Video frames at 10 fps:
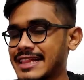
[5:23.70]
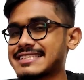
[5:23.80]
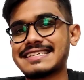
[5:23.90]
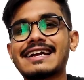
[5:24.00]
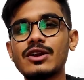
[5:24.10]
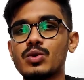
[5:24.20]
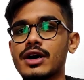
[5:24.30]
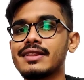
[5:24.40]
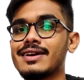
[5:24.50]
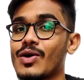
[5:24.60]
and the second
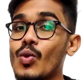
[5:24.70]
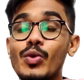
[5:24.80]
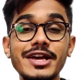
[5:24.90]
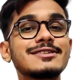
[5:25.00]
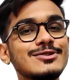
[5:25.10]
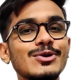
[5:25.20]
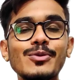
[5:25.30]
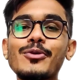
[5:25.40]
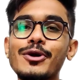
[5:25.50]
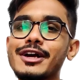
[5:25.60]
one, ways to
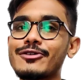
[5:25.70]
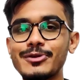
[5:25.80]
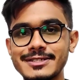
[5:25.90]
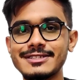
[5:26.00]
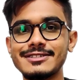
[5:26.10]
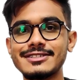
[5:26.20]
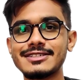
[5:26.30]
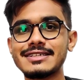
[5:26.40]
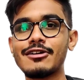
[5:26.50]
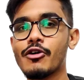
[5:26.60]
do product
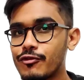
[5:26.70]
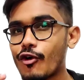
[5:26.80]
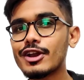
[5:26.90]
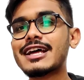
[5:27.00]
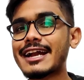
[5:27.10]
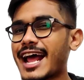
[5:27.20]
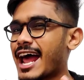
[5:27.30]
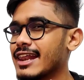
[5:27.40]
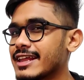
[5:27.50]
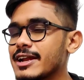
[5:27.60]
research. For that,
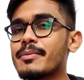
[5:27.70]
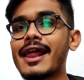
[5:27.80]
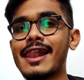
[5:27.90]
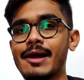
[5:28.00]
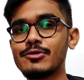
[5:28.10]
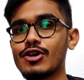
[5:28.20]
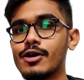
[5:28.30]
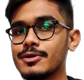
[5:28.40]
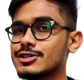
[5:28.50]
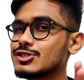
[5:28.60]
I'll need my
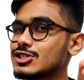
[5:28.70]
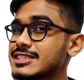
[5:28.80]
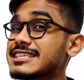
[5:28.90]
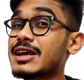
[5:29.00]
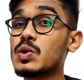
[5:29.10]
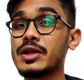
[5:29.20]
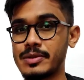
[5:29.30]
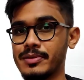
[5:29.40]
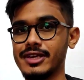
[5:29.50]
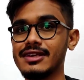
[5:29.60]
laptop, so stick
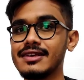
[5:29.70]
with me.